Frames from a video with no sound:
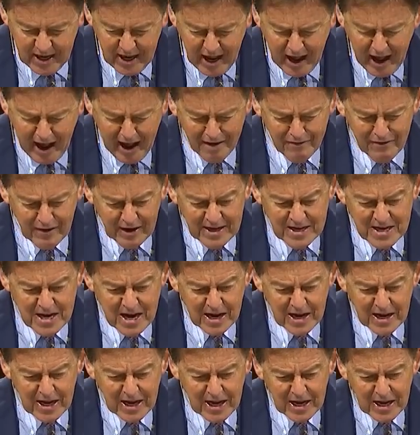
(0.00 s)

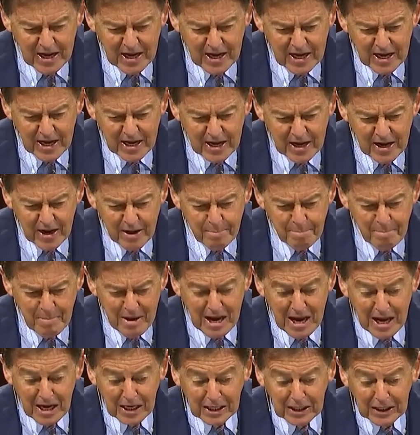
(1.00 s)
having
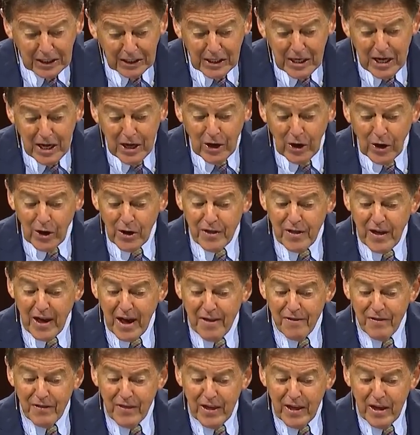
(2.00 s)
made it clear
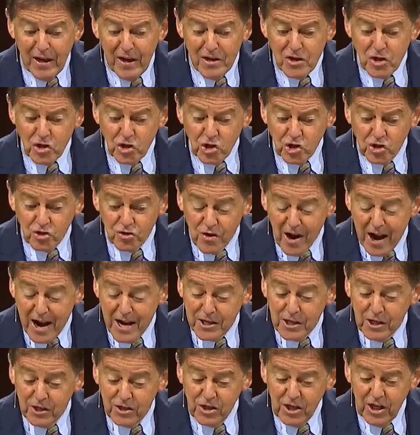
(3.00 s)
that the
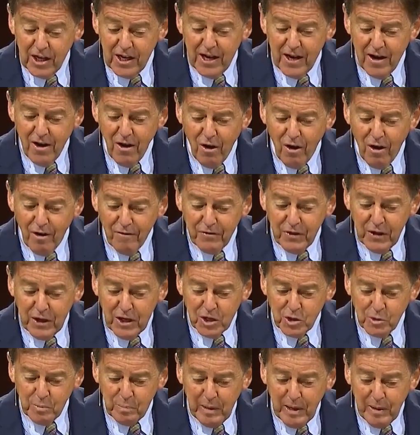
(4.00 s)
strategy of
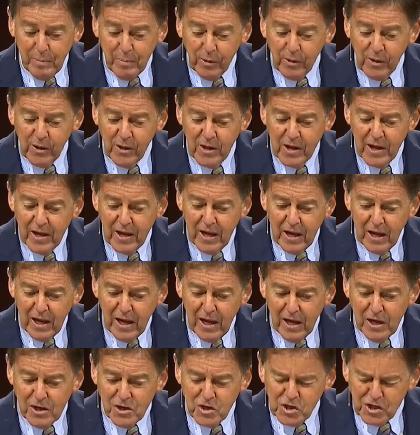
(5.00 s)
these people
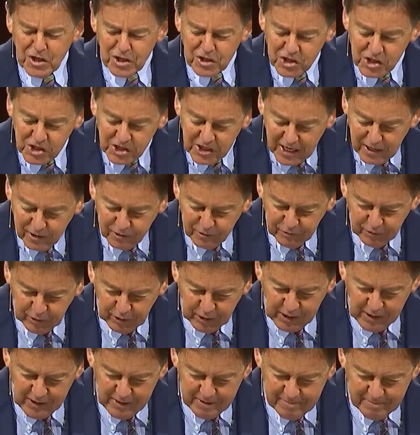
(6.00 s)
is
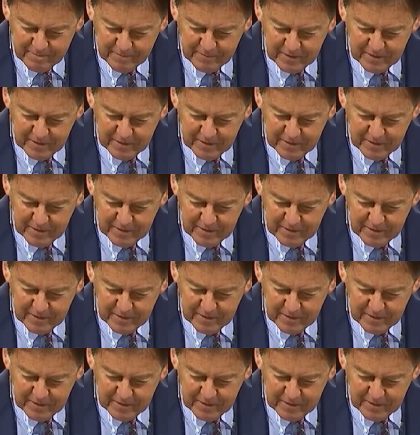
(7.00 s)
deceitful.